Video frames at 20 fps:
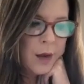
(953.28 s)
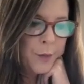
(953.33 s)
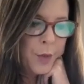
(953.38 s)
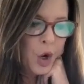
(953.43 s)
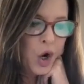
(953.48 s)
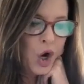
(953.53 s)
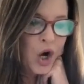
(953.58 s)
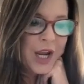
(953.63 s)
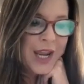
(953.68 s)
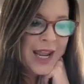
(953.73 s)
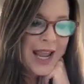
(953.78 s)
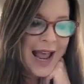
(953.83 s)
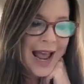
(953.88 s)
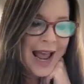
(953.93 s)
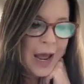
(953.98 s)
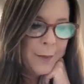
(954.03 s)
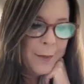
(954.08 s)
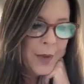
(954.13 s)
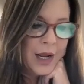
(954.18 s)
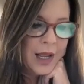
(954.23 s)
Per
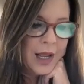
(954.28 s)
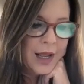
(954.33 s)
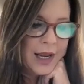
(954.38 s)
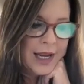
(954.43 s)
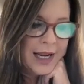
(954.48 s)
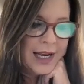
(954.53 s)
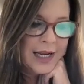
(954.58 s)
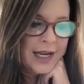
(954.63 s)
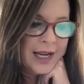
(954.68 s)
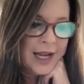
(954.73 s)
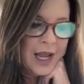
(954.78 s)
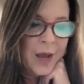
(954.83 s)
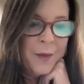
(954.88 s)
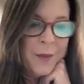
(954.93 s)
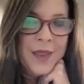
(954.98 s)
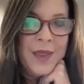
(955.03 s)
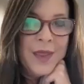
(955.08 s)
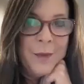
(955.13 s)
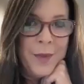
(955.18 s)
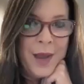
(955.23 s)
capita
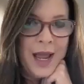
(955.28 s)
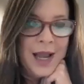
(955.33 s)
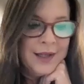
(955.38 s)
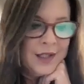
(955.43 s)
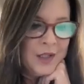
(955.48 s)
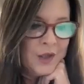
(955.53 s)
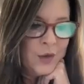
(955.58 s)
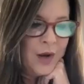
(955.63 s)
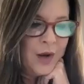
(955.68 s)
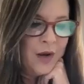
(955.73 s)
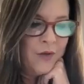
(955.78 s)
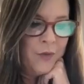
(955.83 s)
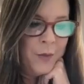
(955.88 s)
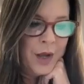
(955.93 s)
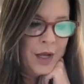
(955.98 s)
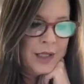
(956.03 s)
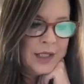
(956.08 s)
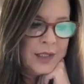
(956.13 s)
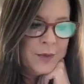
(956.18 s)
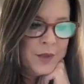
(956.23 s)
income in the past 12
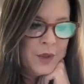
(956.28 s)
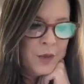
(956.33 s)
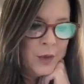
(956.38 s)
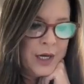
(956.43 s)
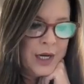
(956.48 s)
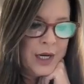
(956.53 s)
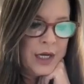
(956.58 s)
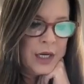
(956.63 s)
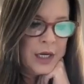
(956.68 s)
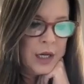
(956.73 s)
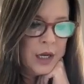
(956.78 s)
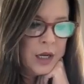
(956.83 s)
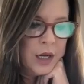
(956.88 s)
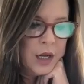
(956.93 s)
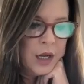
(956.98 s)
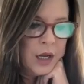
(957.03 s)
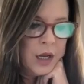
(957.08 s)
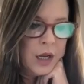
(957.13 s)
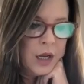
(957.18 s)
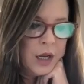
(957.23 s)
months between
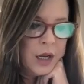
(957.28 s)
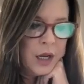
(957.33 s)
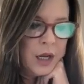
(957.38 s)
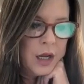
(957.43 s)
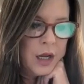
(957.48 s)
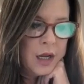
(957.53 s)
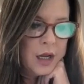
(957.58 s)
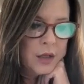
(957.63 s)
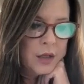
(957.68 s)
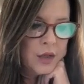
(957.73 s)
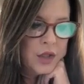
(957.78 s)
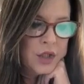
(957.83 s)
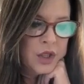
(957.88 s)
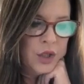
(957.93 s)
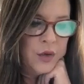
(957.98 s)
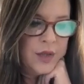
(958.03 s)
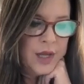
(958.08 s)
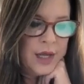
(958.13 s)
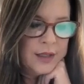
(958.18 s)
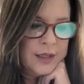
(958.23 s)

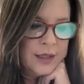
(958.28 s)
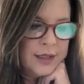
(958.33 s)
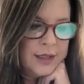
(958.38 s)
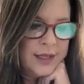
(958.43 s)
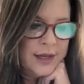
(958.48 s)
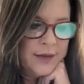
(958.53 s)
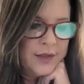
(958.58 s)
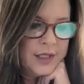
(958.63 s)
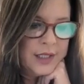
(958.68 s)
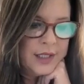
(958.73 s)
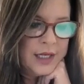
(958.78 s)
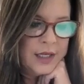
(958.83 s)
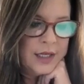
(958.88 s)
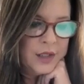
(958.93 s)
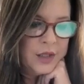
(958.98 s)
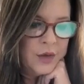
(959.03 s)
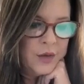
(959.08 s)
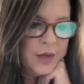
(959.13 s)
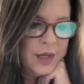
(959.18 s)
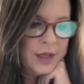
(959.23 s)
2017
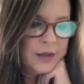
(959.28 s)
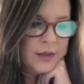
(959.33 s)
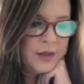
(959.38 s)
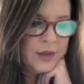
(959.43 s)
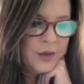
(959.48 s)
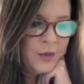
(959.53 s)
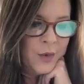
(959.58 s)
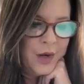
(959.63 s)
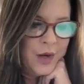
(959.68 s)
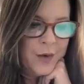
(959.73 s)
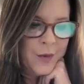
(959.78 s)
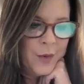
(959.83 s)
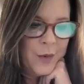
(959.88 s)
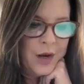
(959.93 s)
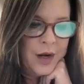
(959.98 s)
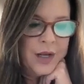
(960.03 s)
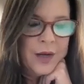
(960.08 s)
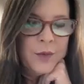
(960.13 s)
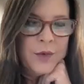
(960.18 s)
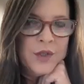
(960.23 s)

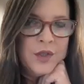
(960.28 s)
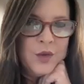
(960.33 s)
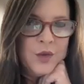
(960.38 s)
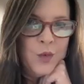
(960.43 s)
2021, it was